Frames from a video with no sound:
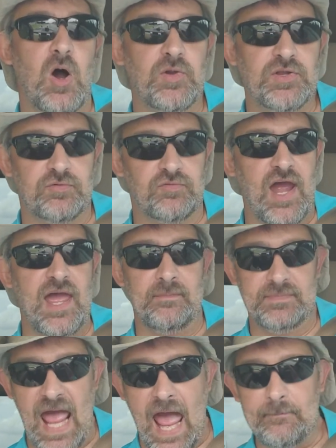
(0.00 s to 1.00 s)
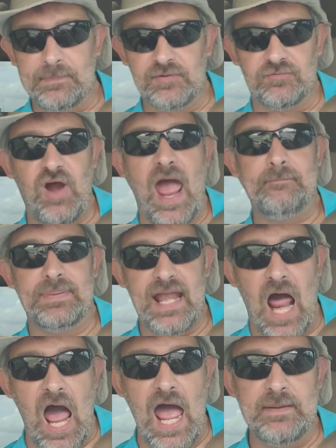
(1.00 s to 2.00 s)
The REM, rapid
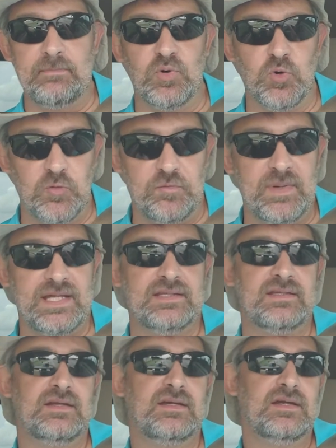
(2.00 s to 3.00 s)
eye movement.